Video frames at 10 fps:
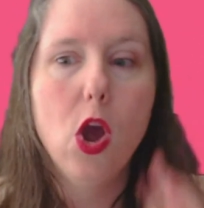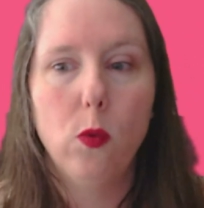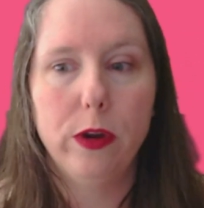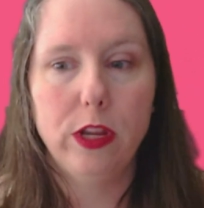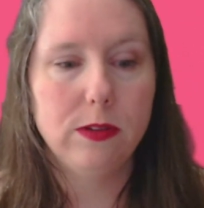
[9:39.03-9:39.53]

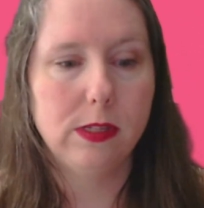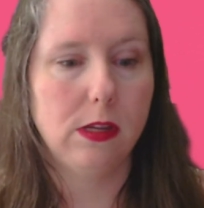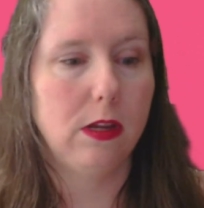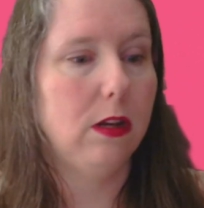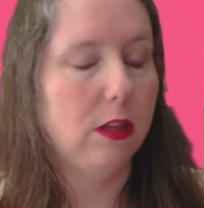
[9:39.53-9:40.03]
What are you
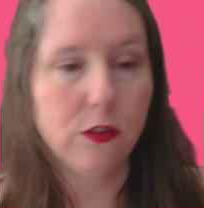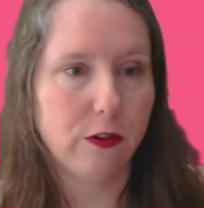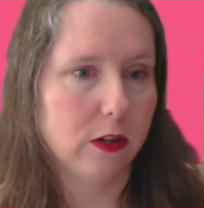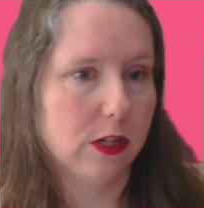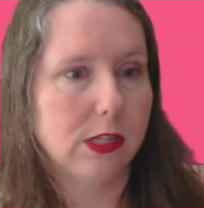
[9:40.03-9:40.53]
seeing either
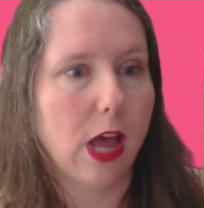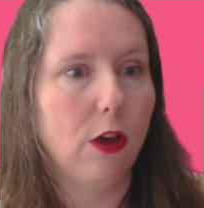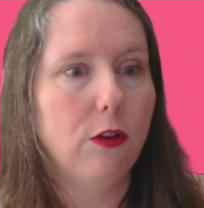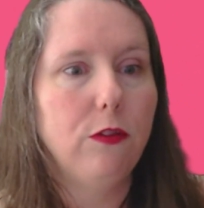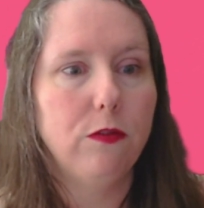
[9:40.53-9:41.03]
for
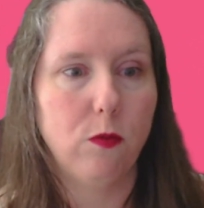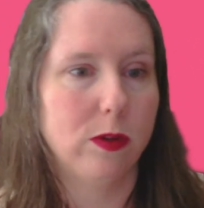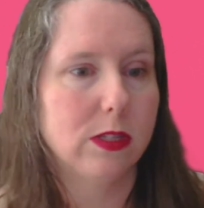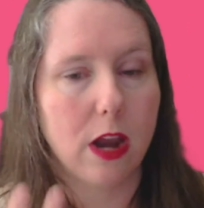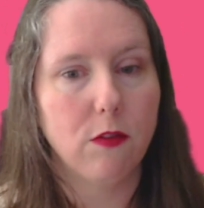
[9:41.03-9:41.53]
yourself,
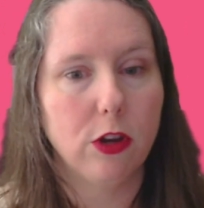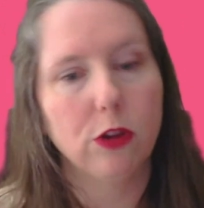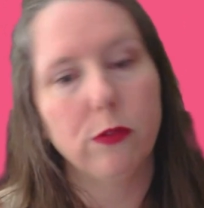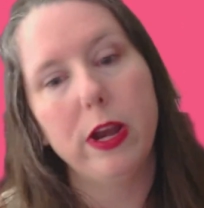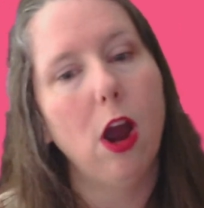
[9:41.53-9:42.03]
what's kind of on
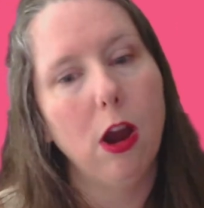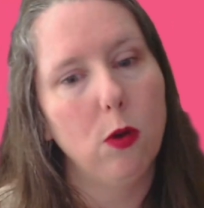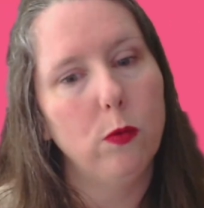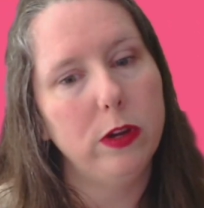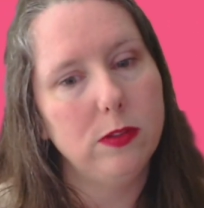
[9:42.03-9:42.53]
your radar,
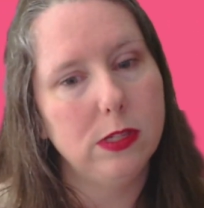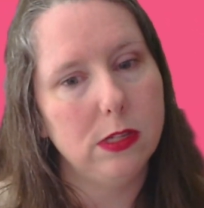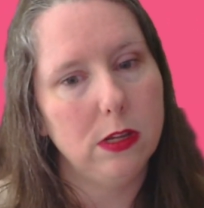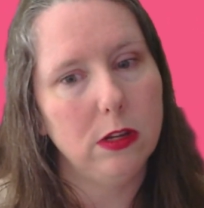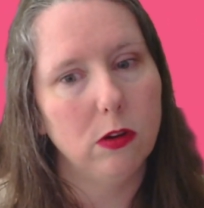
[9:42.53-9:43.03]
or what do you
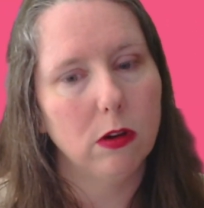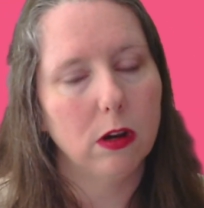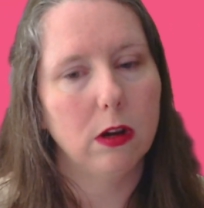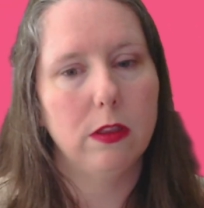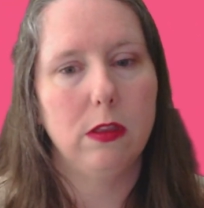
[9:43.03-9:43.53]
see
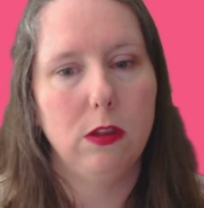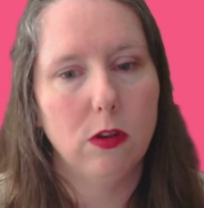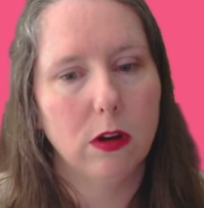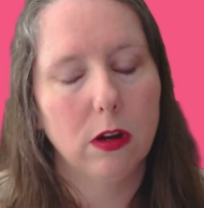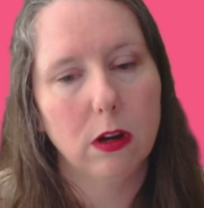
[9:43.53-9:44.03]

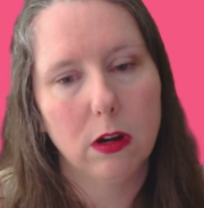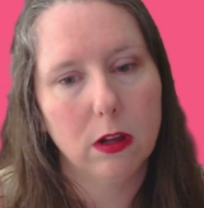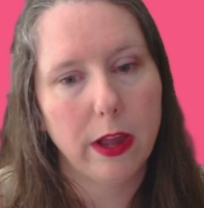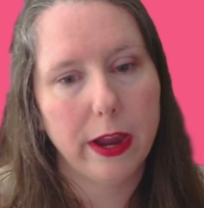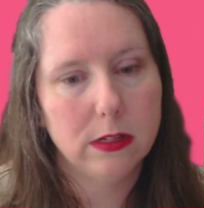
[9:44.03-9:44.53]
your
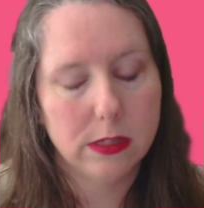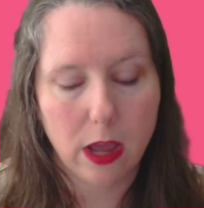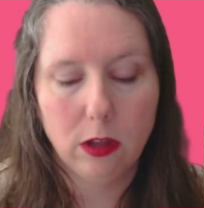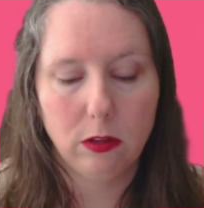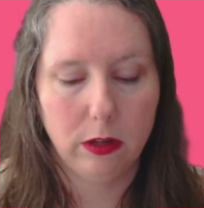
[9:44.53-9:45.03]

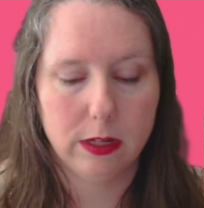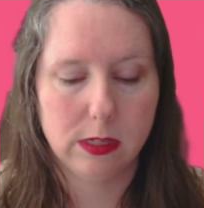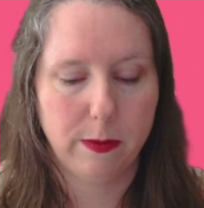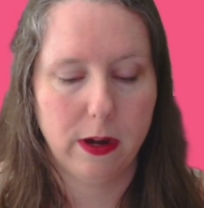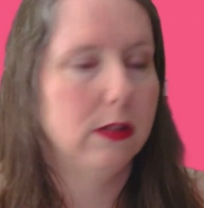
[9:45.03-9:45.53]
clientele
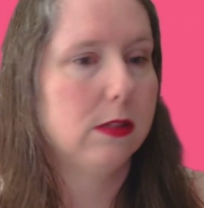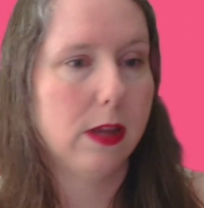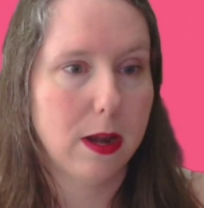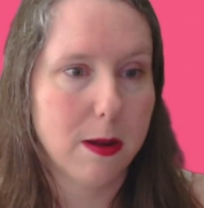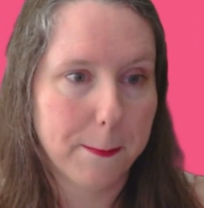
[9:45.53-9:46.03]
experiencing?